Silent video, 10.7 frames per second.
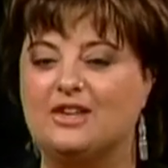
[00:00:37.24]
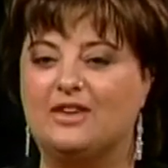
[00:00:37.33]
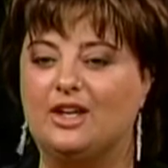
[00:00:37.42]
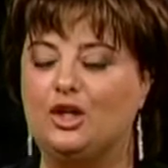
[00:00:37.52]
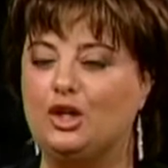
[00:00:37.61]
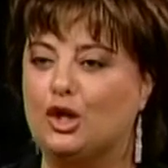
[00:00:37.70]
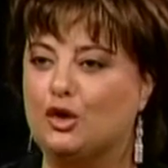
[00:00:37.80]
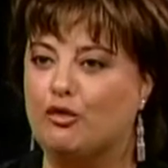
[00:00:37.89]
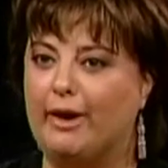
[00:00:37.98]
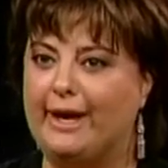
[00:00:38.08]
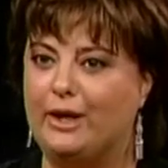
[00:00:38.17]
She said, "You look great.
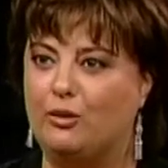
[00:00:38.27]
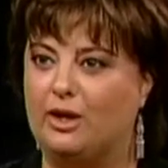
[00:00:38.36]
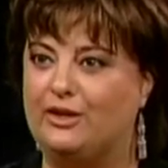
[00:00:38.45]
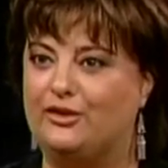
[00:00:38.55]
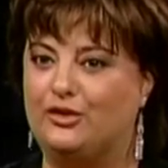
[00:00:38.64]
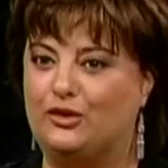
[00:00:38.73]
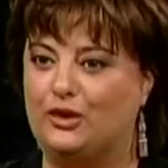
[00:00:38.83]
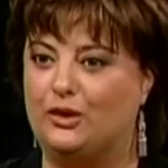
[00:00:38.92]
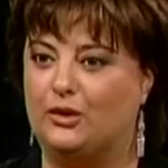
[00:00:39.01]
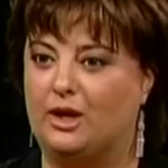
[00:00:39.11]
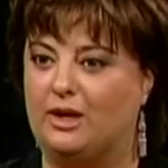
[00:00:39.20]
What did you
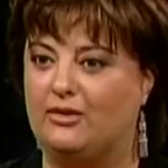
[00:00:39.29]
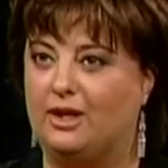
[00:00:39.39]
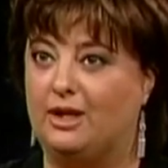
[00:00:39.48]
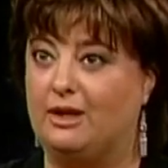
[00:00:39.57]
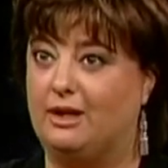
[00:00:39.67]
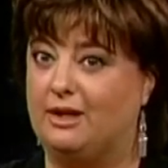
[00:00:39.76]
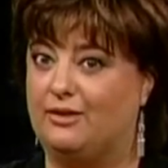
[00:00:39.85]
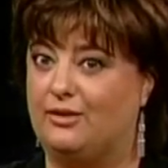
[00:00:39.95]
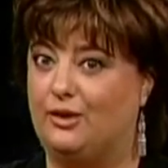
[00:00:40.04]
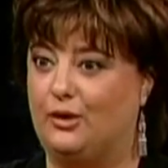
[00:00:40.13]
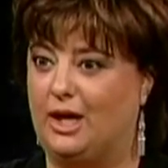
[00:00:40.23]
do?" I said, "It's
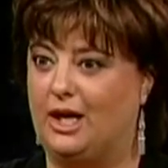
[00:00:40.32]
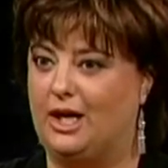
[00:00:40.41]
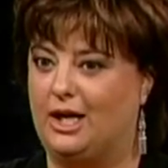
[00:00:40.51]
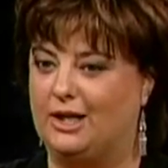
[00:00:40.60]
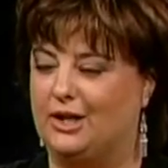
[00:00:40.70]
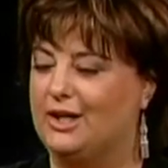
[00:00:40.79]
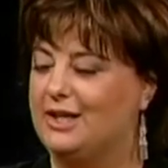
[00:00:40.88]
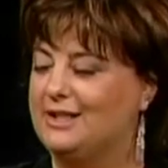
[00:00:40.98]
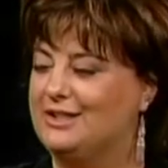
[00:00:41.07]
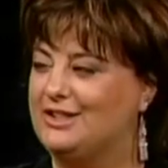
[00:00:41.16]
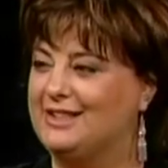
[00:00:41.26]
new hair color."
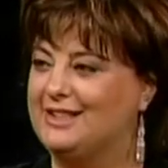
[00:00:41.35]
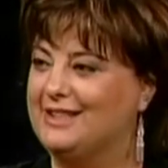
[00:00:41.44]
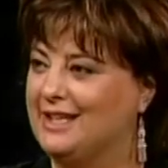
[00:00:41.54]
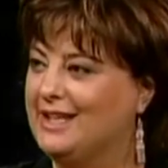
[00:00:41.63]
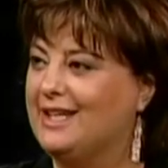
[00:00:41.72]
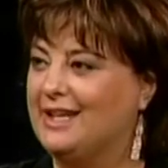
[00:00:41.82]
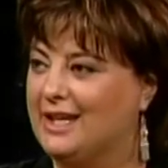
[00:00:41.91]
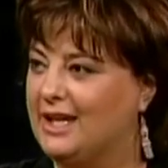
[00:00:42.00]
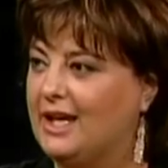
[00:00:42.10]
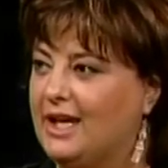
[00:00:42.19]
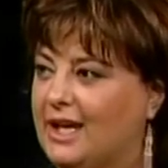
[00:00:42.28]
So you
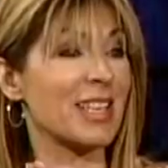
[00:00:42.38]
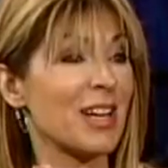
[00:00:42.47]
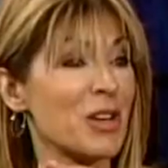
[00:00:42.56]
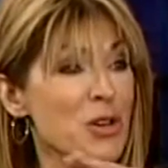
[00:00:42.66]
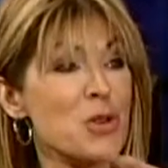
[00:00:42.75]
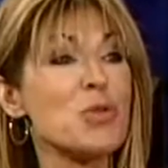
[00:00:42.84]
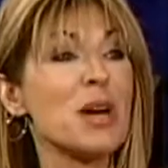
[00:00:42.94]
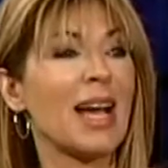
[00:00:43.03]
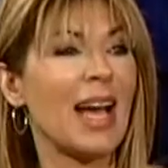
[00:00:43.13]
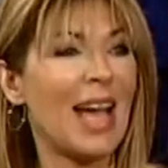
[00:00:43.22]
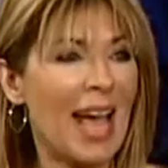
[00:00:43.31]
can just get a new
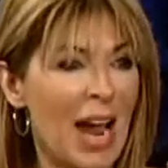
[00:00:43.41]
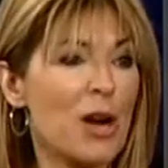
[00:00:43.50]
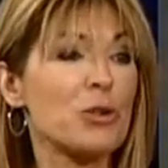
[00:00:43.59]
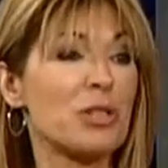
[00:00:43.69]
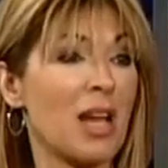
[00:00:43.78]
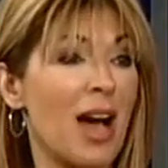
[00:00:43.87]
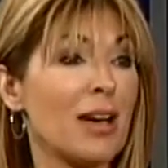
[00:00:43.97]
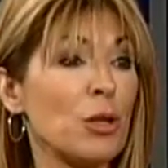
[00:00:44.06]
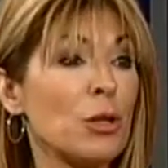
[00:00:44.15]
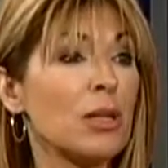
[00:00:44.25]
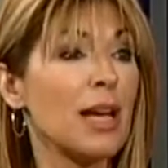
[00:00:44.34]

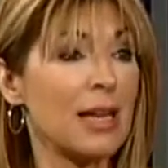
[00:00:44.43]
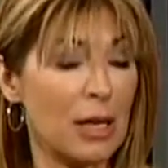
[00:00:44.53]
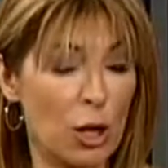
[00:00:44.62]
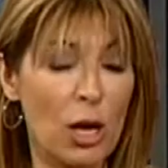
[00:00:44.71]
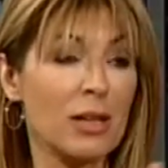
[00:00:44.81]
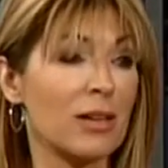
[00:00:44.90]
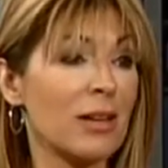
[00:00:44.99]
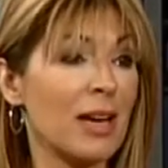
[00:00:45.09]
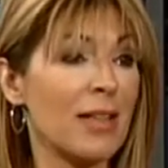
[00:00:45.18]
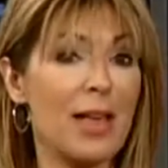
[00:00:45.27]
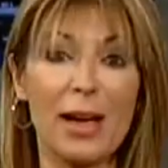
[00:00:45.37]
hairstyle and a color,
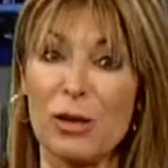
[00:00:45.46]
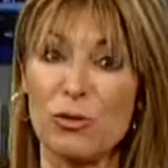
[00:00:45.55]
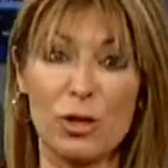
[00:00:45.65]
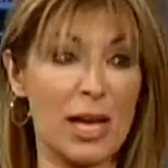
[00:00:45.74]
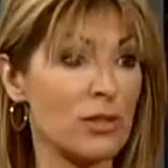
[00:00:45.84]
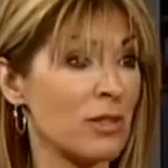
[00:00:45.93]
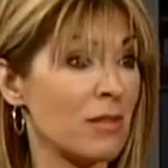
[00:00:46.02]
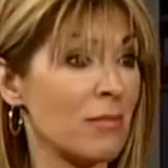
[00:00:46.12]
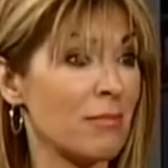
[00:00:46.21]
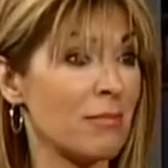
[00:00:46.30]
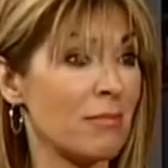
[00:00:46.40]
and that can change
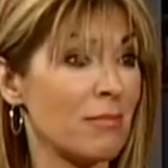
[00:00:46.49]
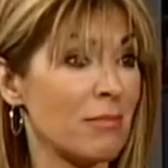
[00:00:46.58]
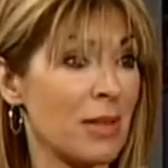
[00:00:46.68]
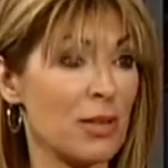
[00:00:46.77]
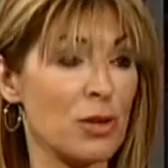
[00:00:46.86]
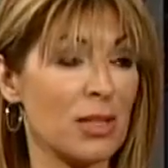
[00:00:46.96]
things